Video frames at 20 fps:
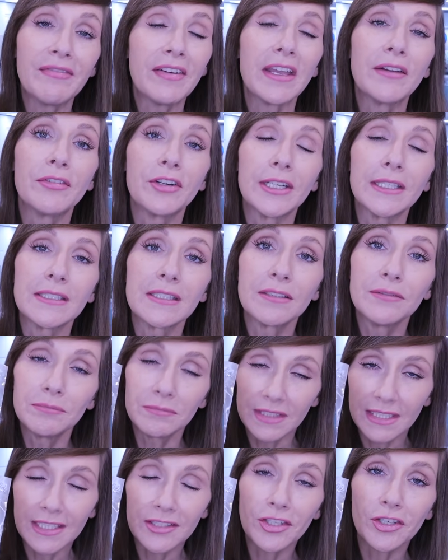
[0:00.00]
favorite.
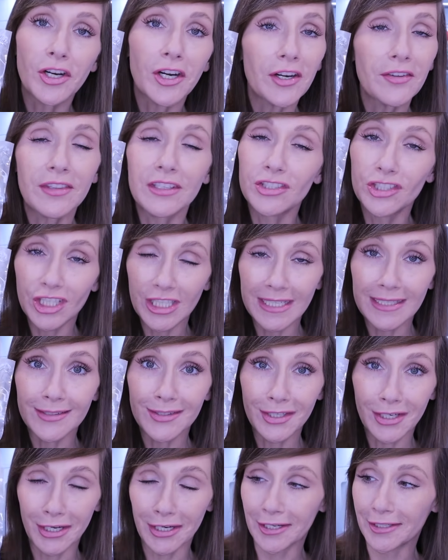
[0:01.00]
These are the
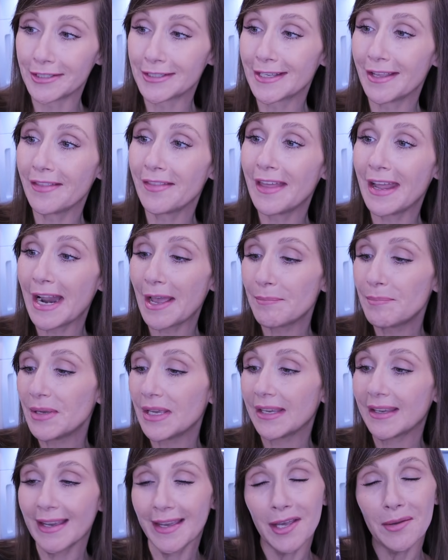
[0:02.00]
cheese curds that I
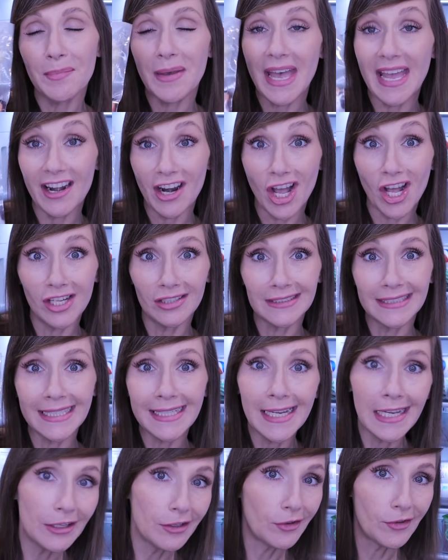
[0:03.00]
pick up at
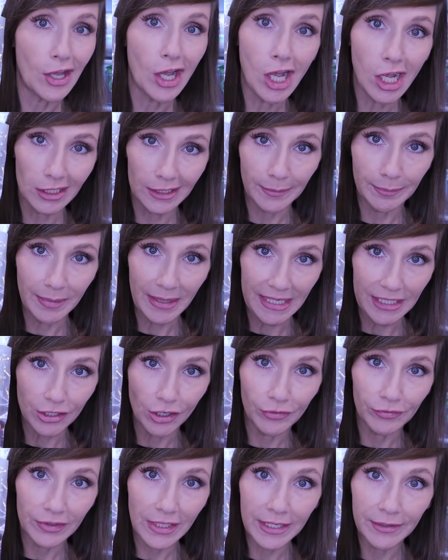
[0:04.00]
Aldi, and they're the
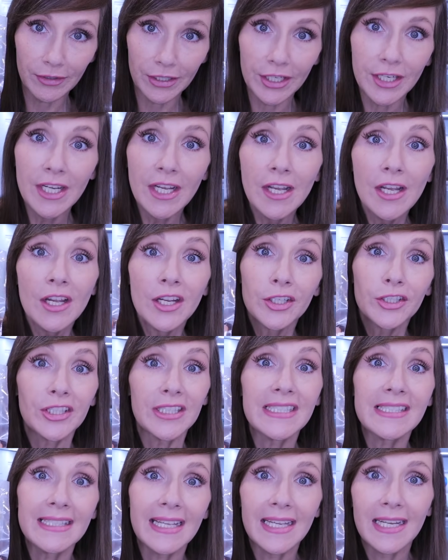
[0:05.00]
jalapeno flavored.
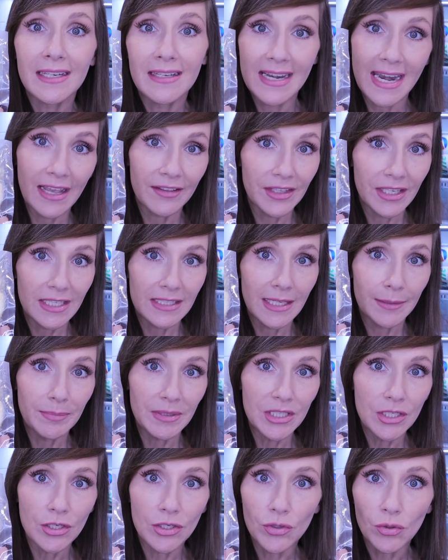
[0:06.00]
Chris said now that he's up
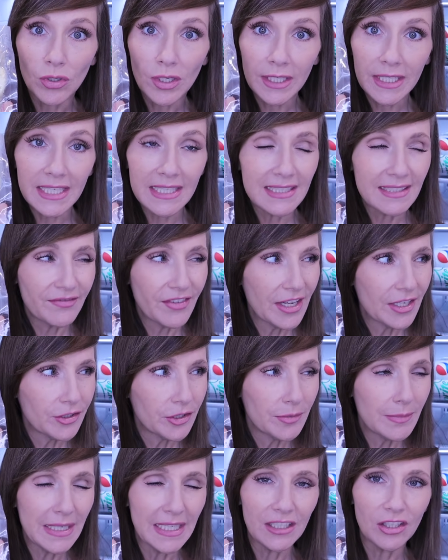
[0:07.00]
in New York, he's
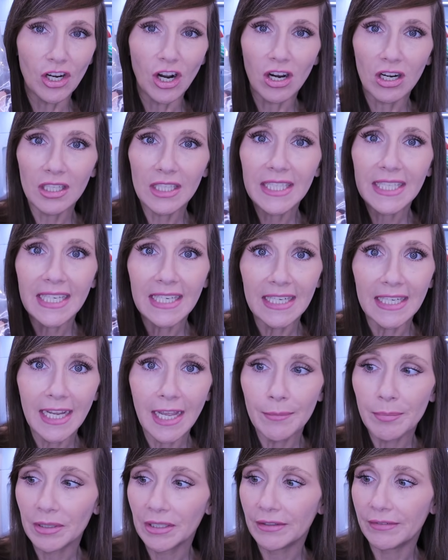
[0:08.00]
found them in garlic and a
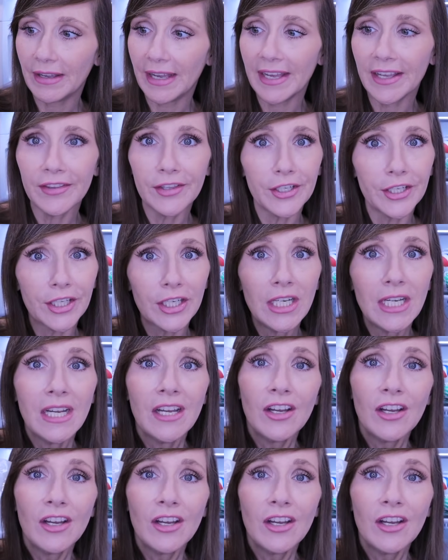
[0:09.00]
couple of other